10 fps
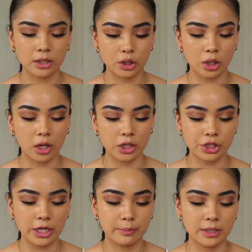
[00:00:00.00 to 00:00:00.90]
the Tarte
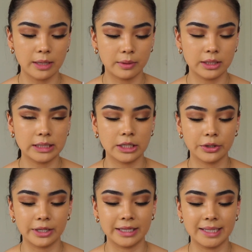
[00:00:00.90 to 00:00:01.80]
Shape Tape
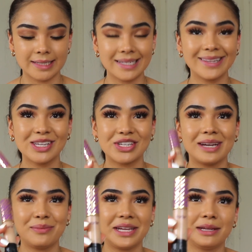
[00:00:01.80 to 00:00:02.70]
Concealer, and this is in the
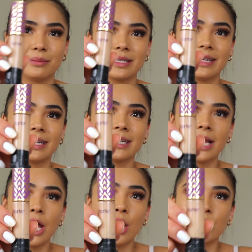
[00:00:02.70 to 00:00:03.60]
shade Medium Sand.
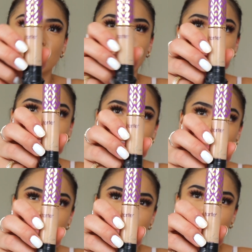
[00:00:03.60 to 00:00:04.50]
Don't mind the
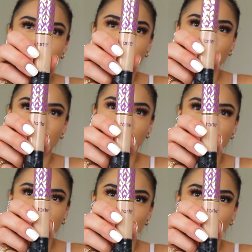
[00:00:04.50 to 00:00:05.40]
duct tape, it's
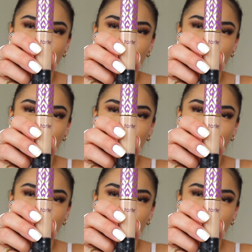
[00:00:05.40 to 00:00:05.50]
because I